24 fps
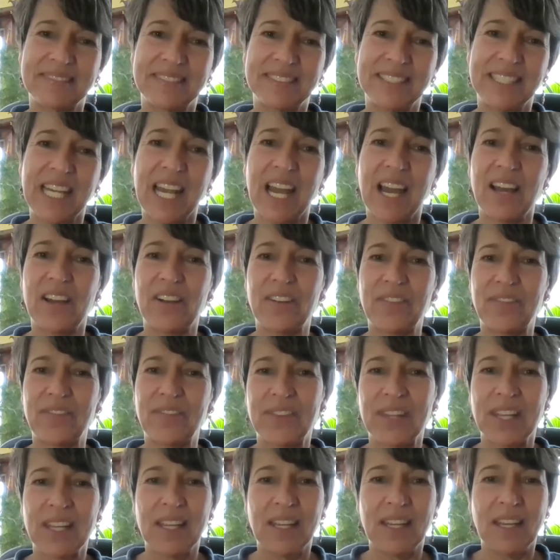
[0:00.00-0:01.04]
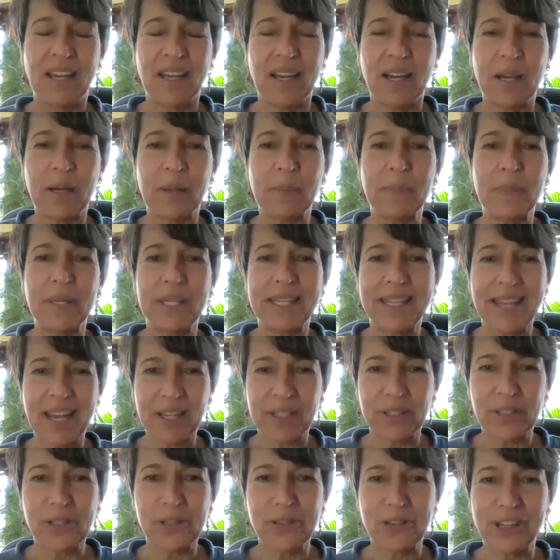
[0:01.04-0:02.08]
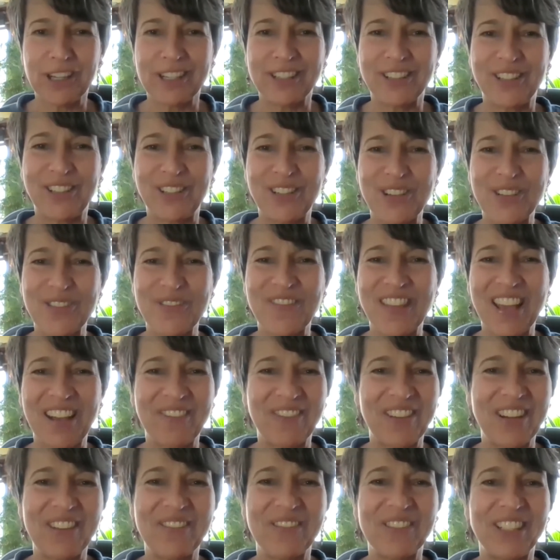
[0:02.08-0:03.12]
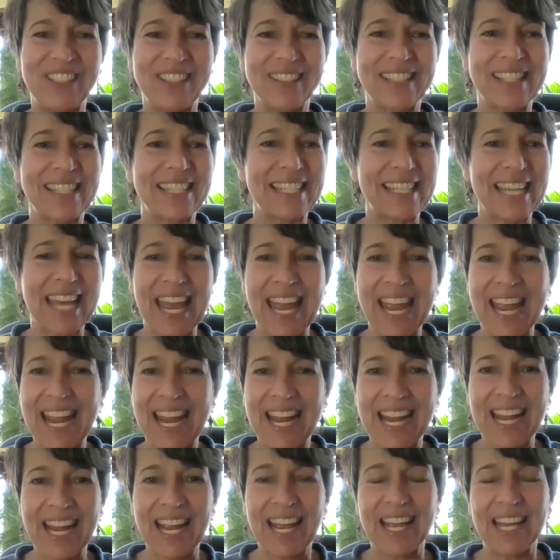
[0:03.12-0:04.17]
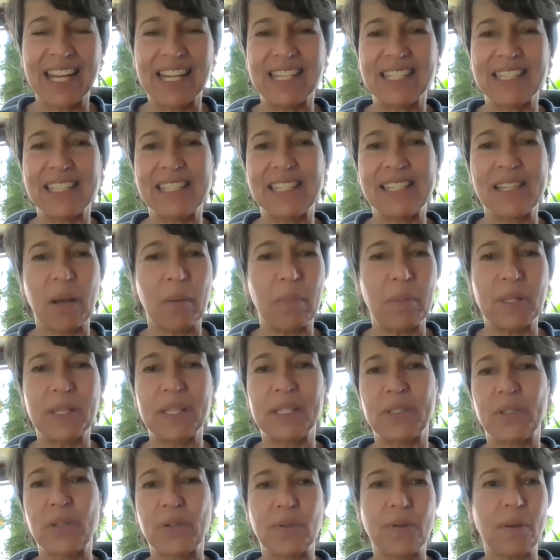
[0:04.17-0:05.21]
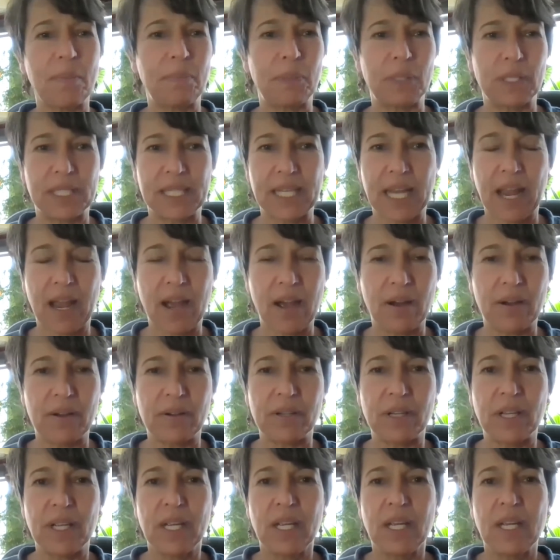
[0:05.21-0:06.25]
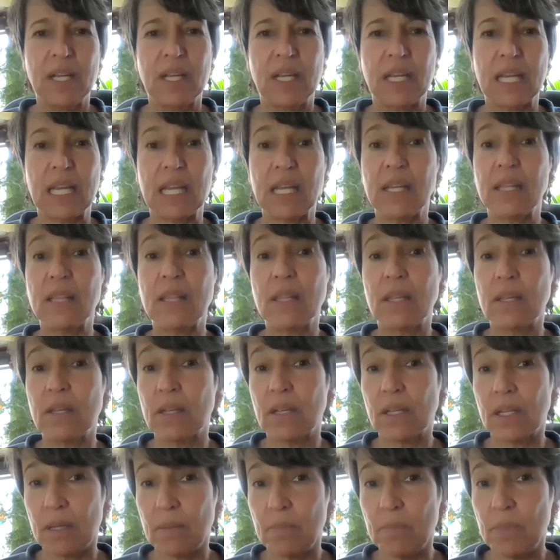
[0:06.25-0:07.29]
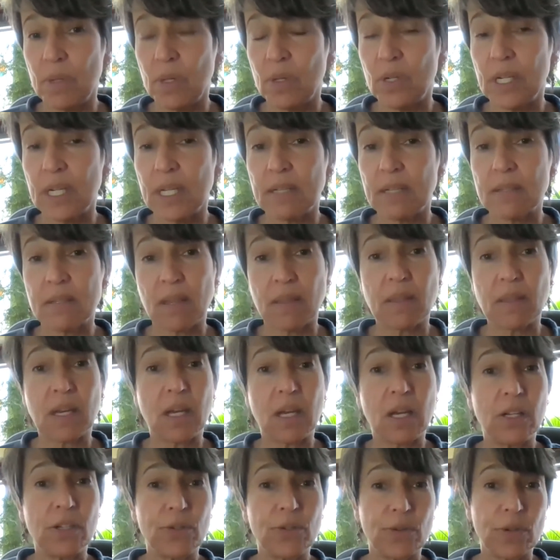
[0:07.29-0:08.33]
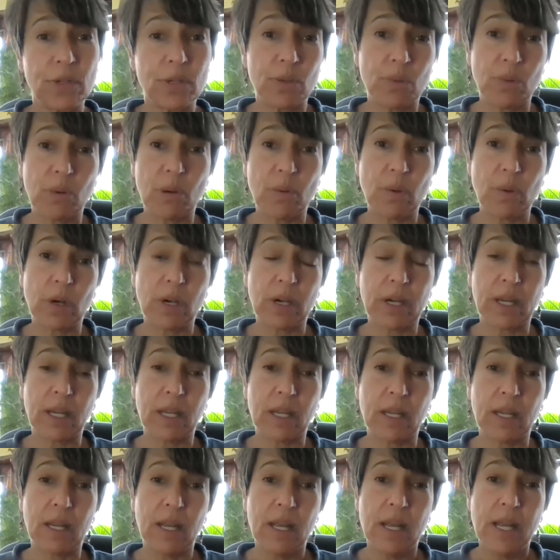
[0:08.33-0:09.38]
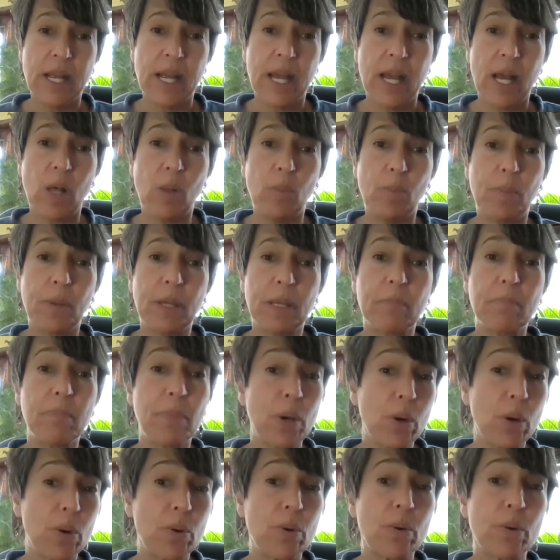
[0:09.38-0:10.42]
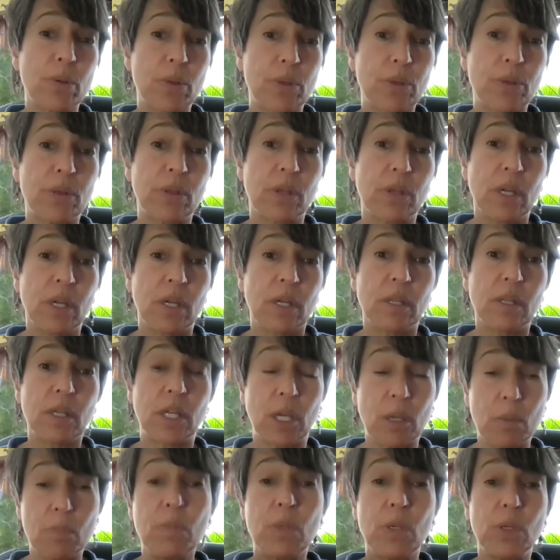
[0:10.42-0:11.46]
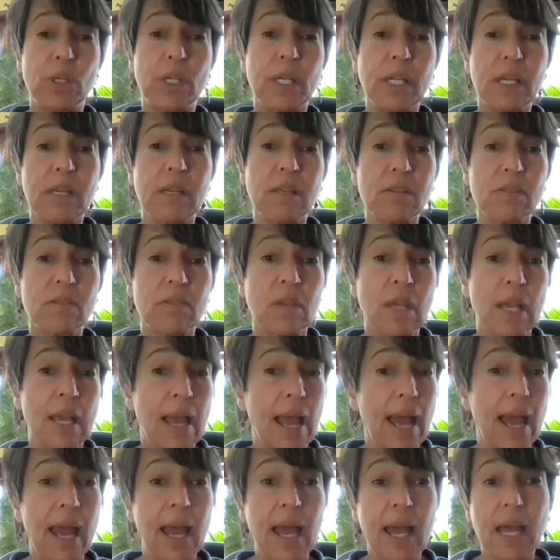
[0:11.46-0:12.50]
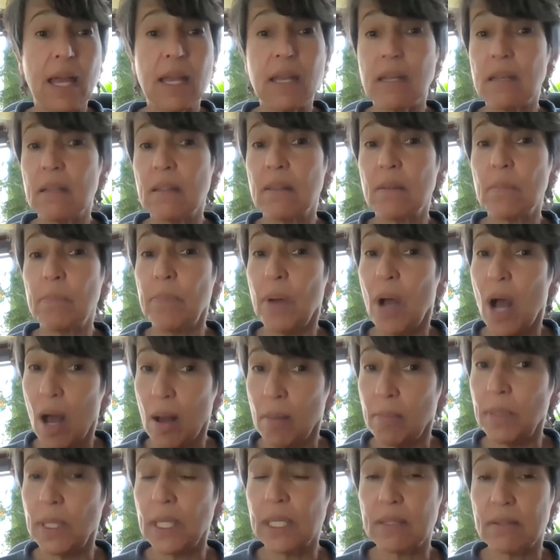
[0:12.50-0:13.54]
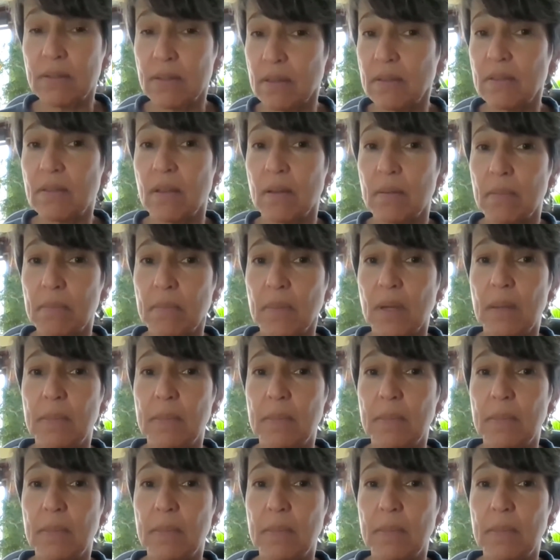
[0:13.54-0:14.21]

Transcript: Yeah. Yes, you can assume that we will stay and double and triple down in the communities and the countries we work in, helping both the communities and the public system.